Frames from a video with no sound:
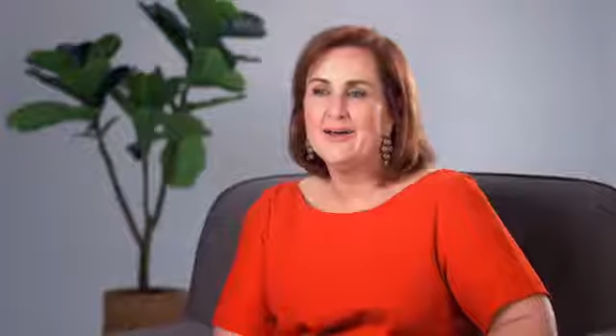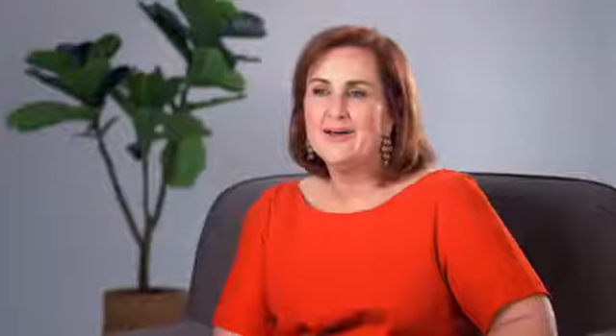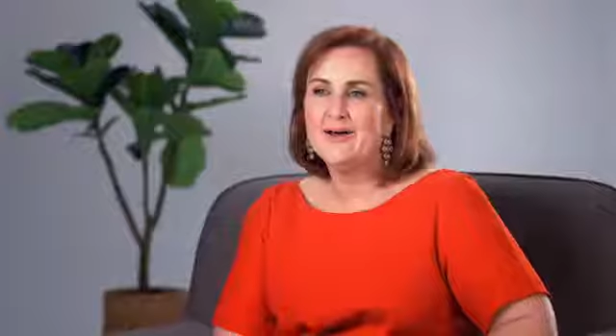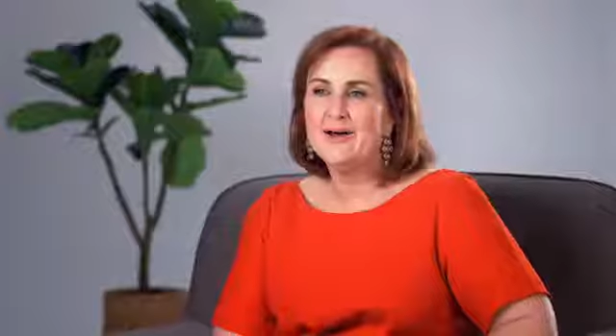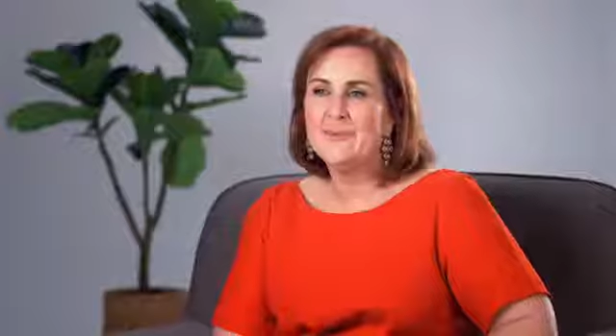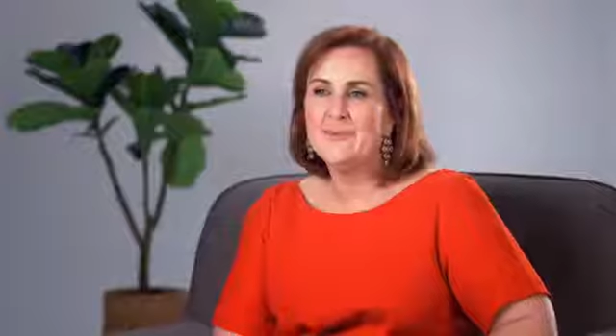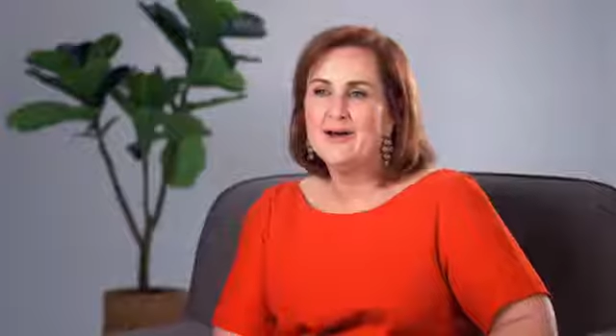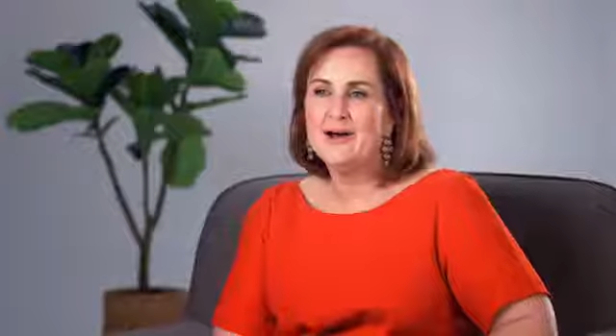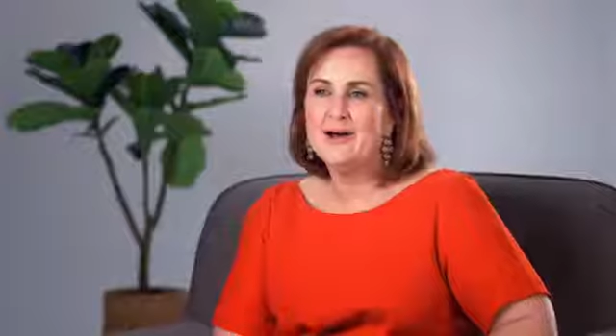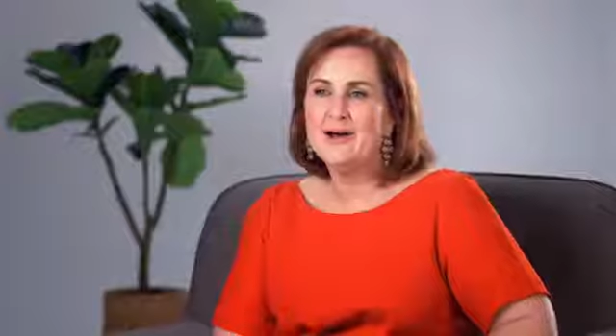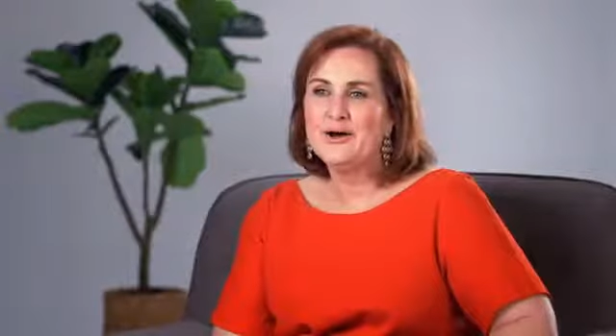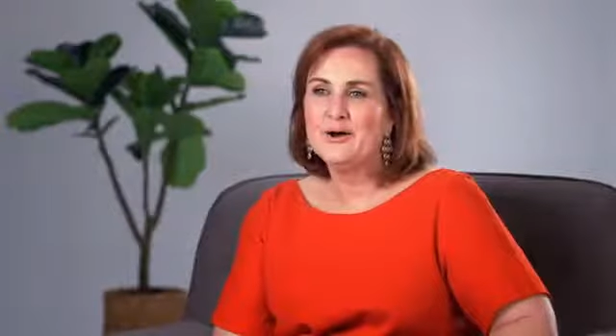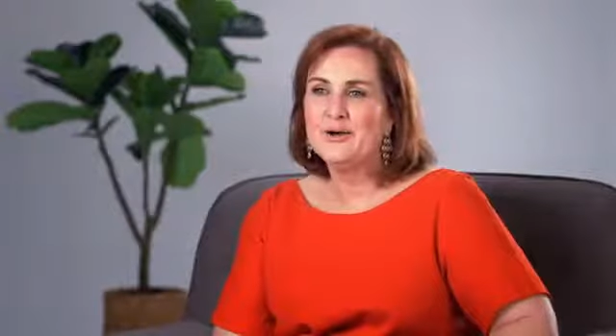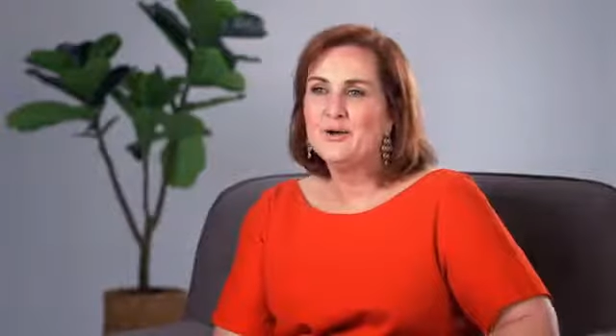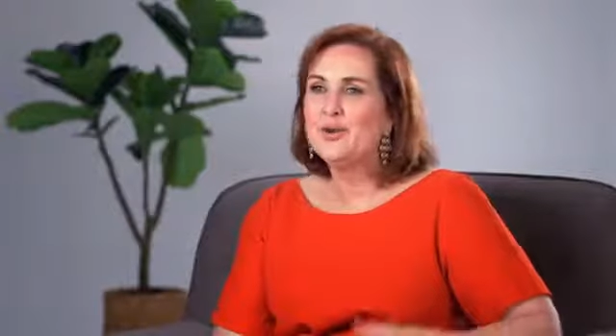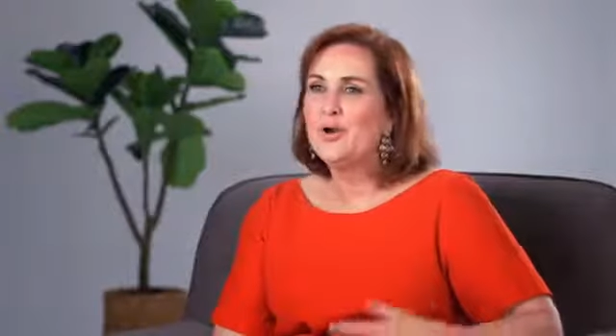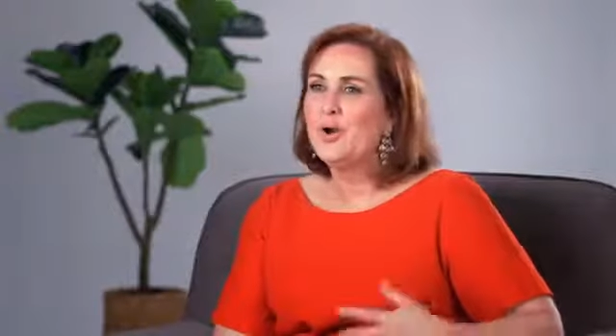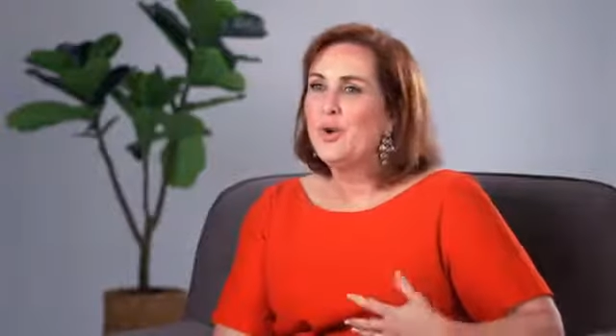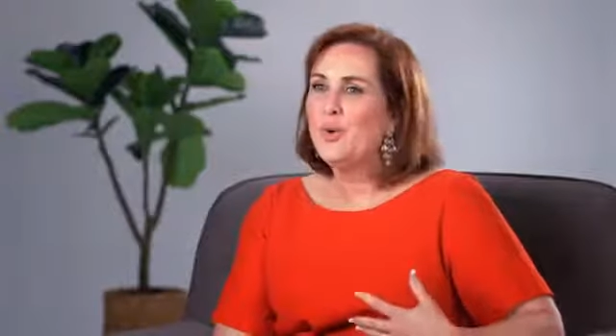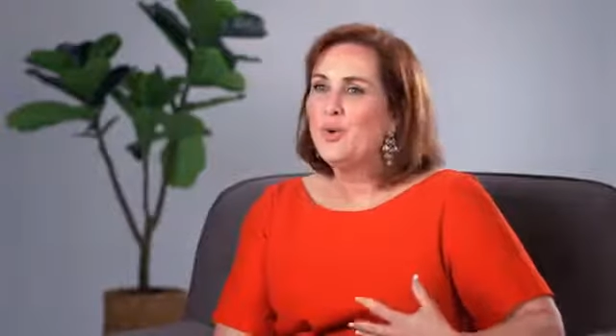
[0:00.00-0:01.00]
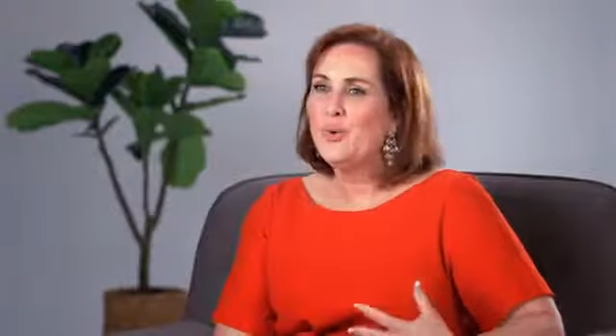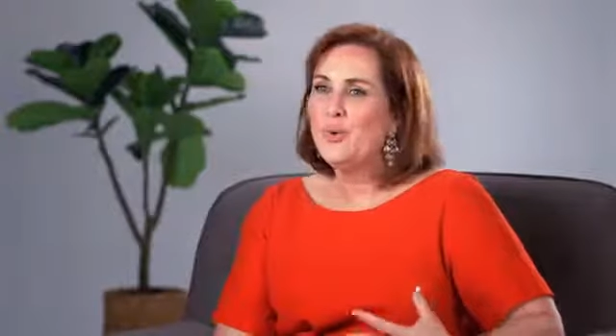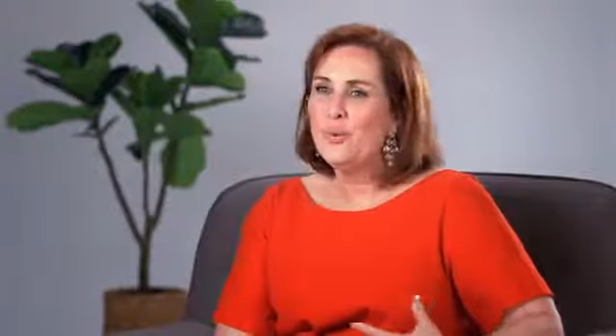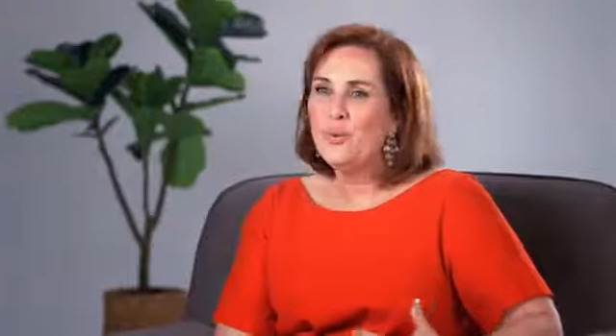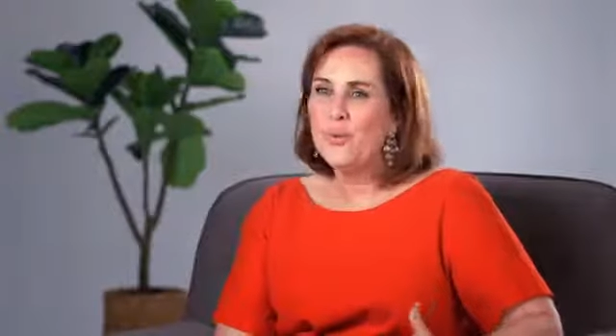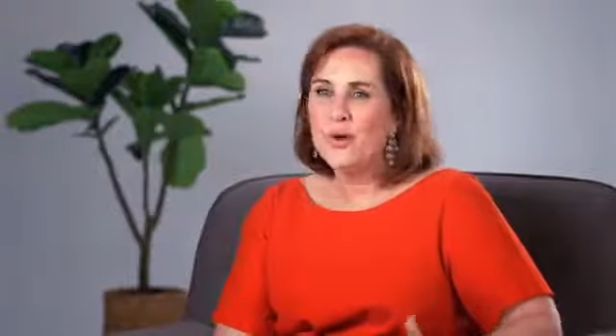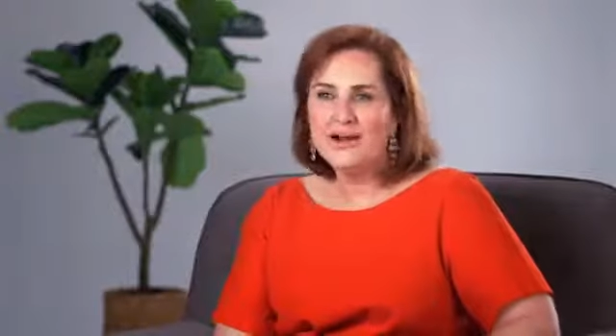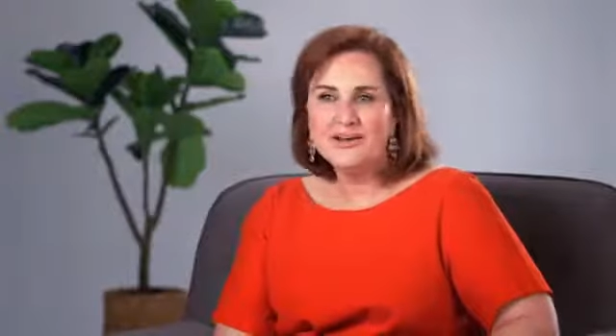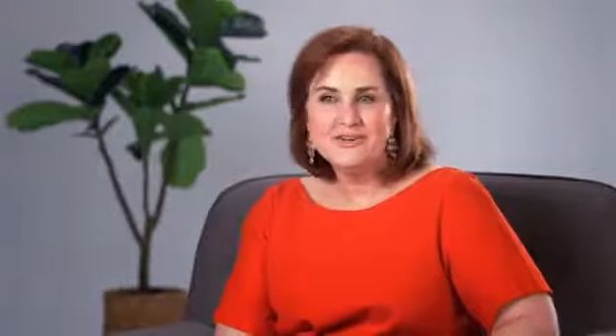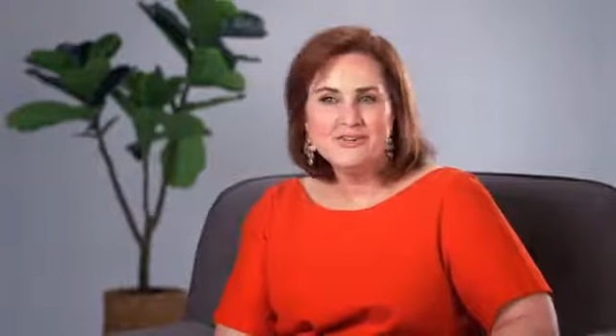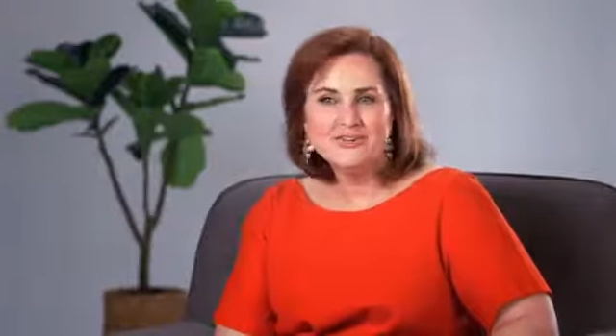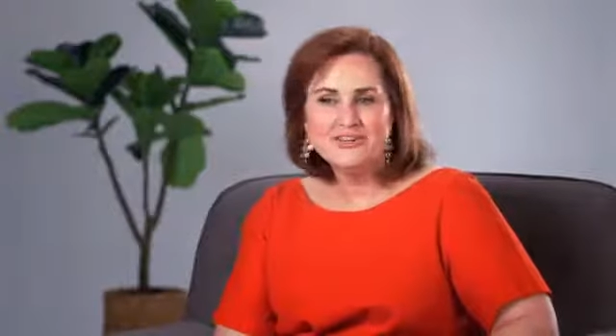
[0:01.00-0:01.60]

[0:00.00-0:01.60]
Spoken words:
about why